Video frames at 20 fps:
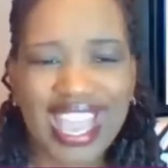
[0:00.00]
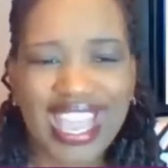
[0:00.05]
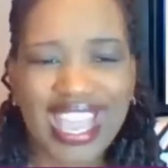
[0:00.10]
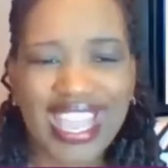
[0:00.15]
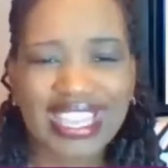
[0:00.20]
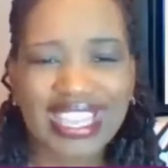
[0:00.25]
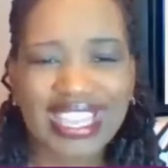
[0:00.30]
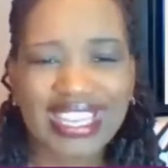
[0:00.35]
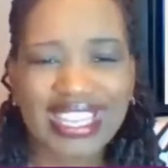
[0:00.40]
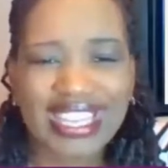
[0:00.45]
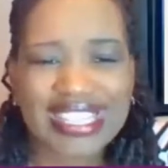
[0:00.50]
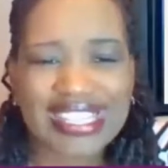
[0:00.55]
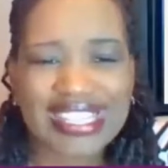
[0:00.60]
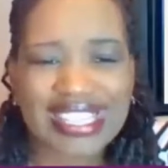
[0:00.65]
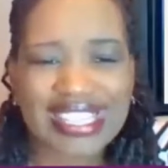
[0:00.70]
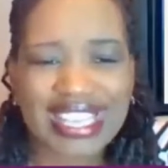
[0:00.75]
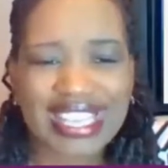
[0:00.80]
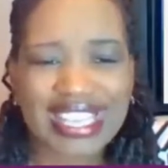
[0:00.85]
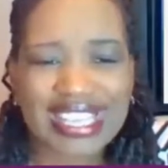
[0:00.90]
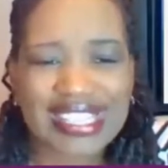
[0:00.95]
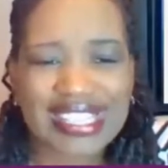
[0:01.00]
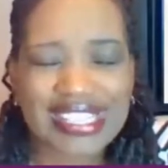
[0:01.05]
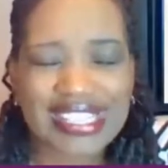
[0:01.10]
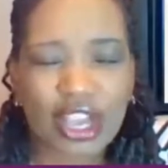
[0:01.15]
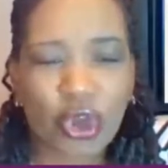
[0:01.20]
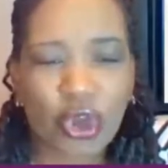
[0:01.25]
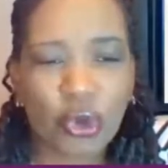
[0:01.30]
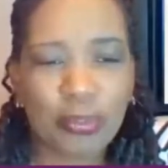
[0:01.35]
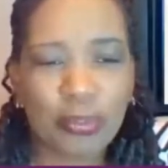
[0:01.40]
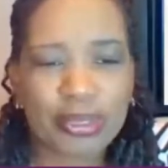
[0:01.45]
And it
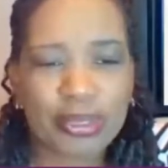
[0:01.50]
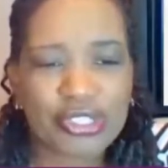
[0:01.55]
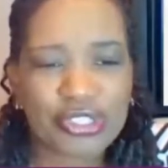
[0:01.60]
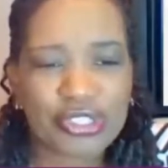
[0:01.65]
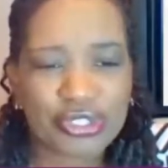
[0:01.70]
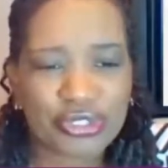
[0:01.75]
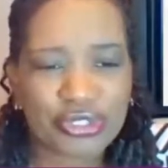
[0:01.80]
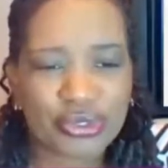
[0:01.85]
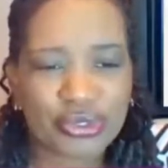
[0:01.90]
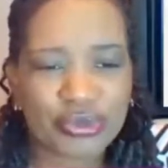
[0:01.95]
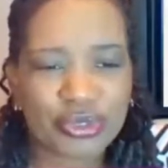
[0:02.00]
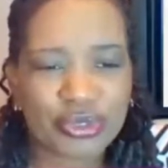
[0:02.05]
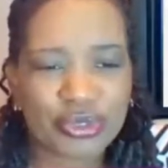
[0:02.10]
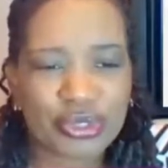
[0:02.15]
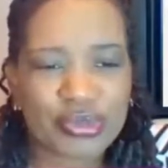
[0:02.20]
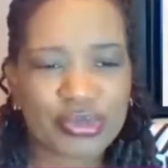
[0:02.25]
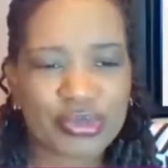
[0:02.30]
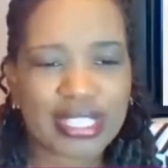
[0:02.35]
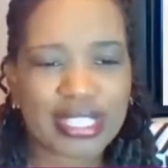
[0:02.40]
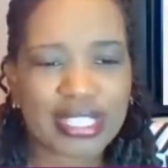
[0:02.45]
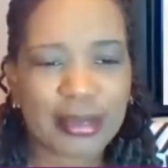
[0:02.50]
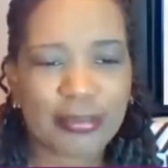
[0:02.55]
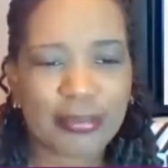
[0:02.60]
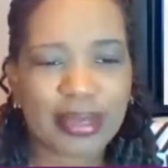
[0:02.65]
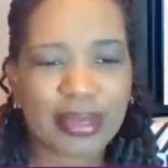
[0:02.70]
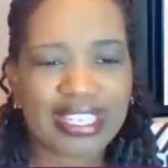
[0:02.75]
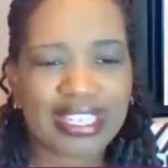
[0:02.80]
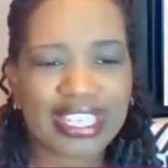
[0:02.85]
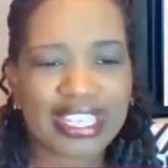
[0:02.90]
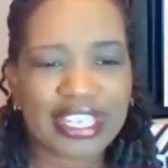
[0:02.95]
says open to. You see a
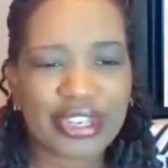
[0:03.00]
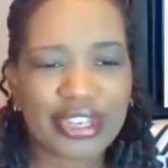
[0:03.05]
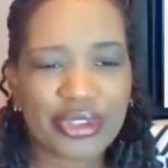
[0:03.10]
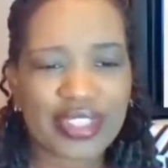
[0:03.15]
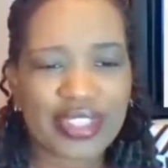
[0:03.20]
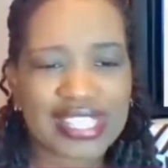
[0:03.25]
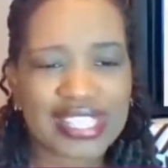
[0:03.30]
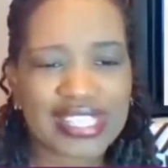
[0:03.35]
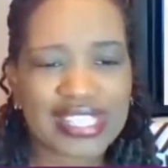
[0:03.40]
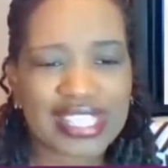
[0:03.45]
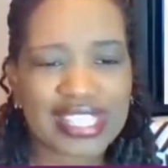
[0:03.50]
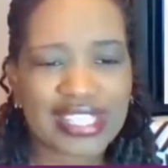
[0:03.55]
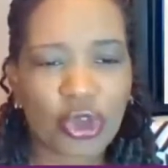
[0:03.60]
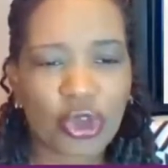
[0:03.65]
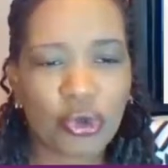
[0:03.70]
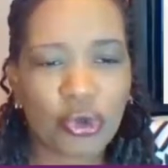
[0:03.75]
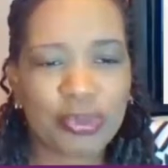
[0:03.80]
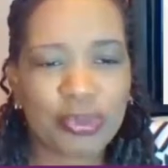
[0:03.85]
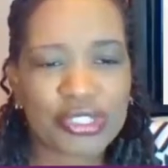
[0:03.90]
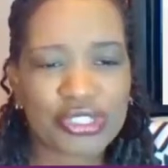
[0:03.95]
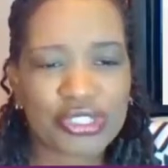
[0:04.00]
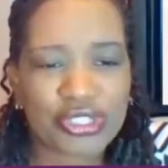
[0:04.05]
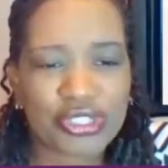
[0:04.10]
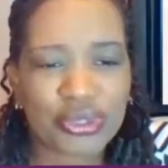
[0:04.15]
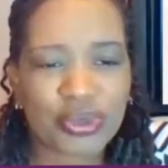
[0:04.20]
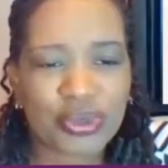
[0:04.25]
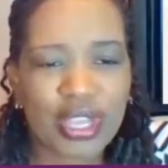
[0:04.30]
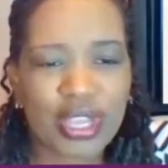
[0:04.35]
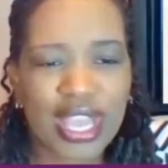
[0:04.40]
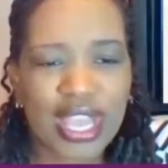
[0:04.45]
button here that says open to.
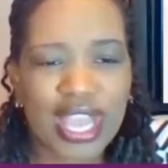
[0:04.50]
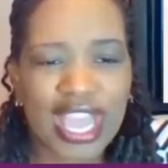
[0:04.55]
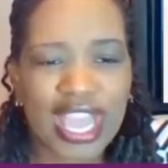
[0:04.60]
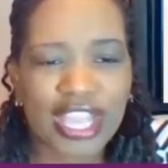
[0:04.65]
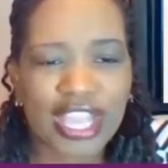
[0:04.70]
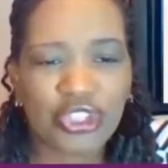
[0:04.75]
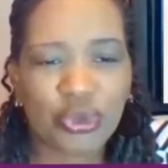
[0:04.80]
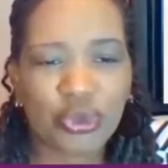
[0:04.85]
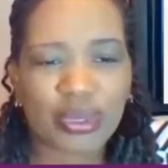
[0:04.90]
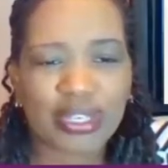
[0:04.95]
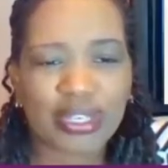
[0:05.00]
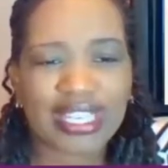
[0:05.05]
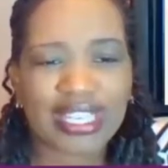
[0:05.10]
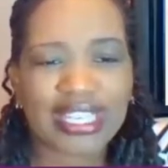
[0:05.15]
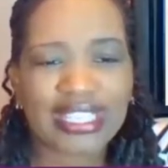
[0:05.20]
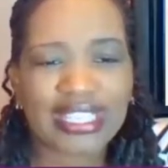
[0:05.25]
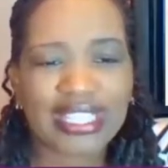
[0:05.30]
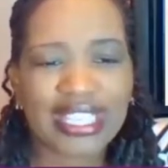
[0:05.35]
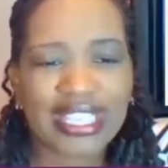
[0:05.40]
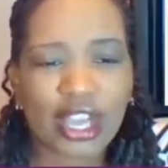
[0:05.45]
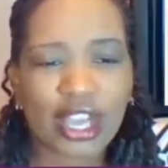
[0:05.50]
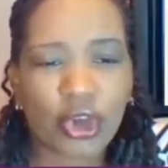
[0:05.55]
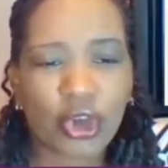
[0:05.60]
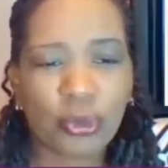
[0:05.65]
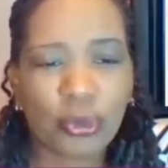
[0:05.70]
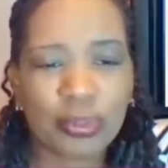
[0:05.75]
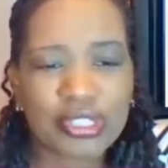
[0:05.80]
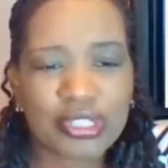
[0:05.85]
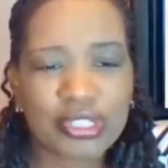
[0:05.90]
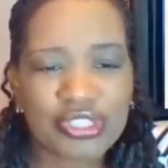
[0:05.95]
And you want to click
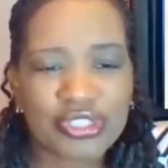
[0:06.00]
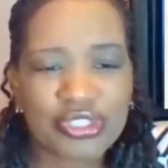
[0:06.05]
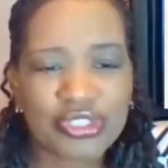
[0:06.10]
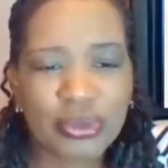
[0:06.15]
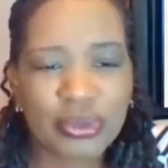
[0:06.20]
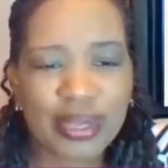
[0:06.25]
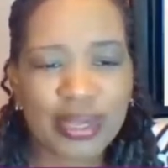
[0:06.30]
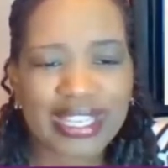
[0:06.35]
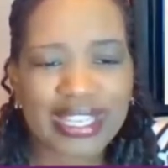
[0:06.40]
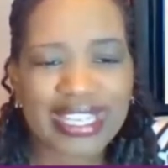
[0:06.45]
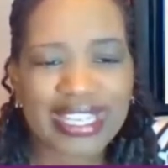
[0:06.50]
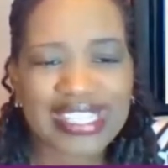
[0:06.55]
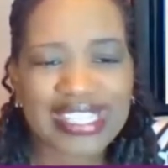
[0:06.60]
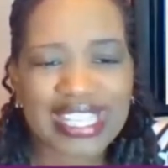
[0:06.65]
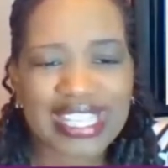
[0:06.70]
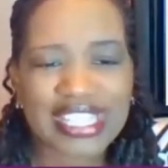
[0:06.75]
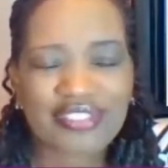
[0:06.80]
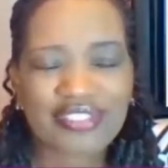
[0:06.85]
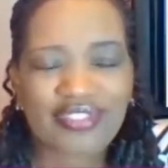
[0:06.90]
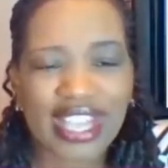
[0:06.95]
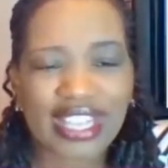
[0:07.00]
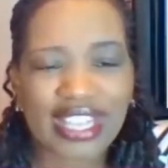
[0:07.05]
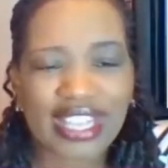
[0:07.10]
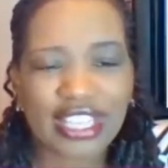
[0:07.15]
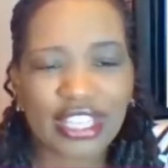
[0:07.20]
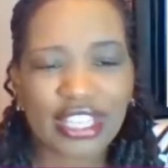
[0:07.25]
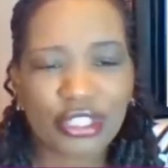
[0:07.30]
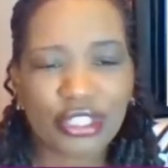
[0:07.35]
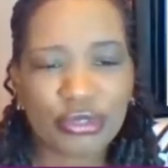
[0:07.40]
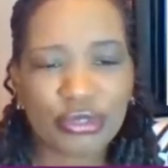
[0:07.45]
open to, and it says
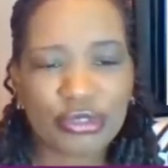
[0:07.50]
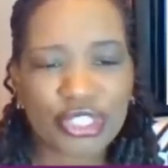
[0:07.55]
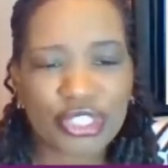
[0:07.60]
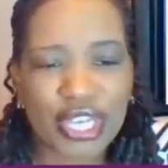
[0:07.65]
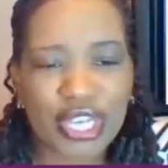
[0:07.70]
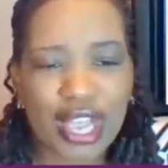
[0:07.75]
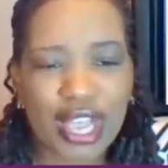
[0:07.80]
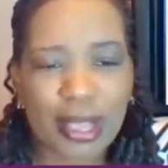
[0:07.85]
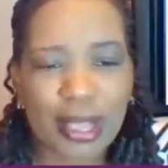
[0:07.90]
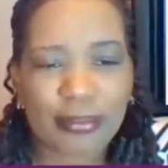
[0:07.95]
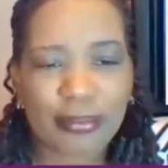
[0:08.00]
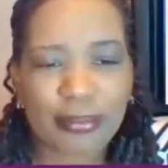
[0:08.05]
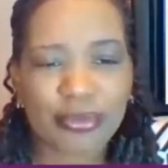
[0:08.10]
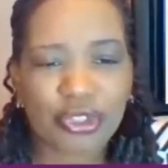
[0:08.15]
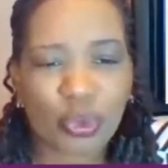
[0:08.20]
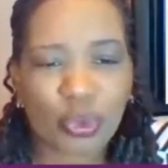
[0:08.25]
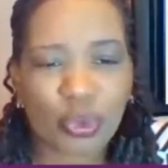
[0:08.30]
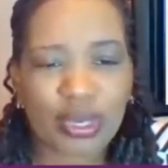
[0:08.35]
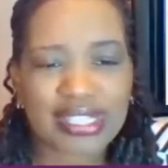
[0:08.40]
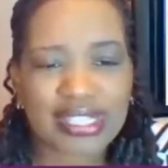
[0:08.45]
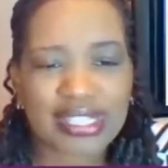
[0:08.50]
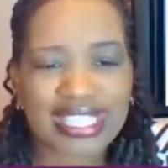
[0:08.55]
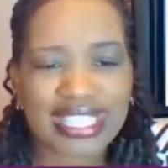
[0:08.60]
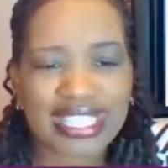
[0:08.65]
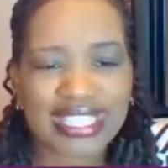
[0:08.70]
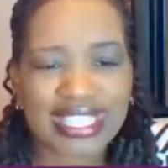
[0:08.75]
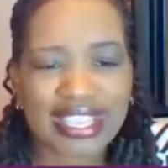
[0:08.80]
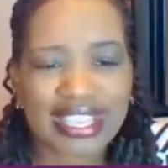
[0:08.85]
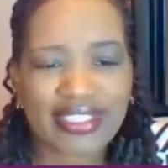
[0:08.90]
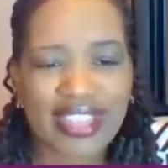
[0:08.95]
finding a new job. You want to
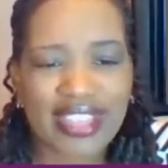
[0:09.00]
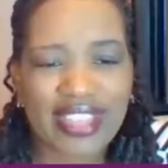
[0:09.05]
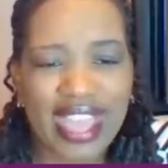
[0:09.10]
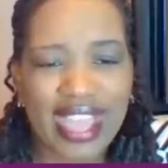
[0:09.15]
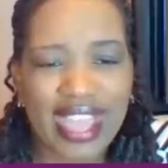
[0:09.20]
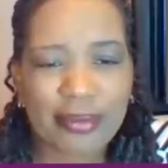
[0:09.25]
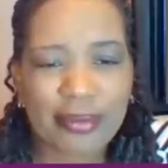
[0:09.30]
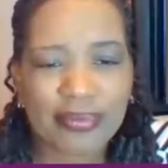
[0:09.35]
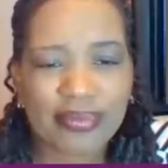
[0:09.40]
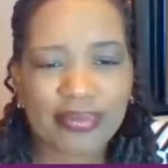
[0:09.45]
click that.